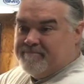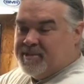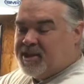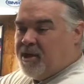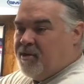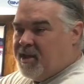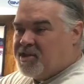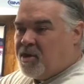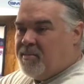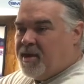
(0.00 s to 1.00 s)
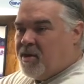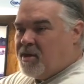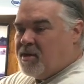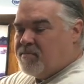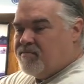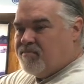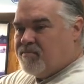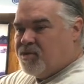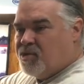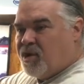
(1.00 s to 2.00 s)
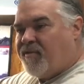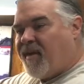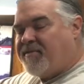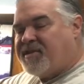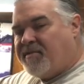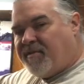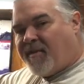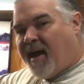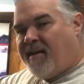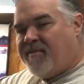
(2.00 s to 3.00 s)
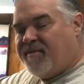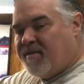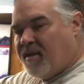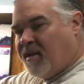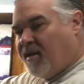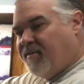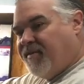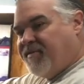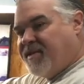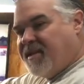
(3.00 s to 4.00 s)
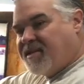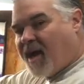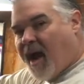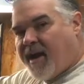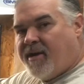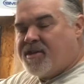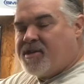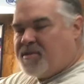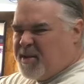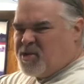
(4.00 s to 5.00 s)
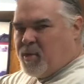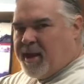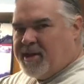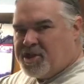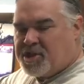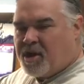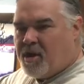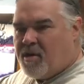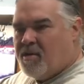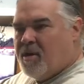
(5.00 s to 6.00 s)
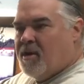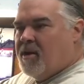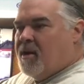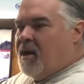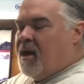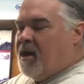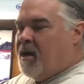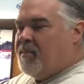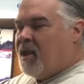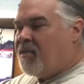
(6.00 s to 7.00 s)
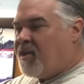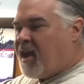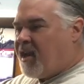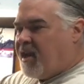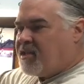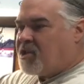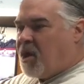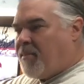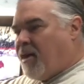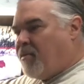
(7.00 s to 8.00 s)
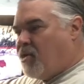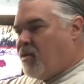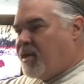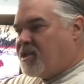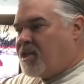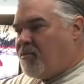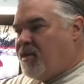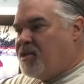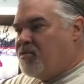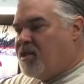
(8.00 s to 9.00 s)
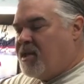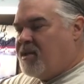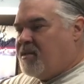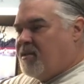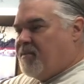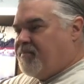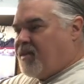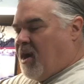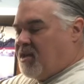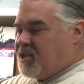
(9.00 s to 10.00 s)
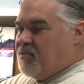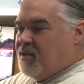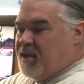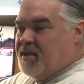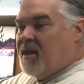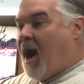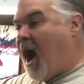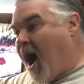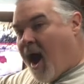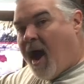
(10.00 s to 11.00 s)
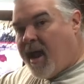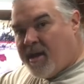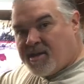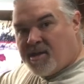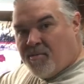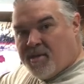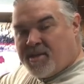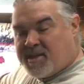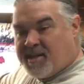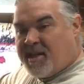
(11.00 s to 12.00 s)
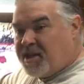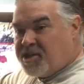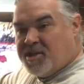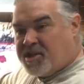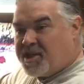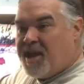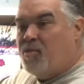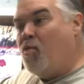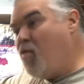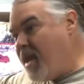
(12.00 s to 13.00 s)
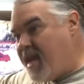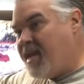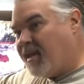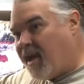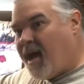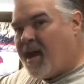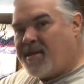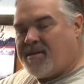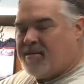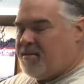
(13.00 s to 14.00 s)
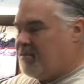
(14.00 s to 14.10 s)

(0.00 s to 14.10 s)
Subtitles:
So, and it's going to be on a 235/75 15 tire, so it's about 28 inches tall. Another thing I'd like to talk about real quick is that we do get, I say we, someone said that I shouldn't say we a lot,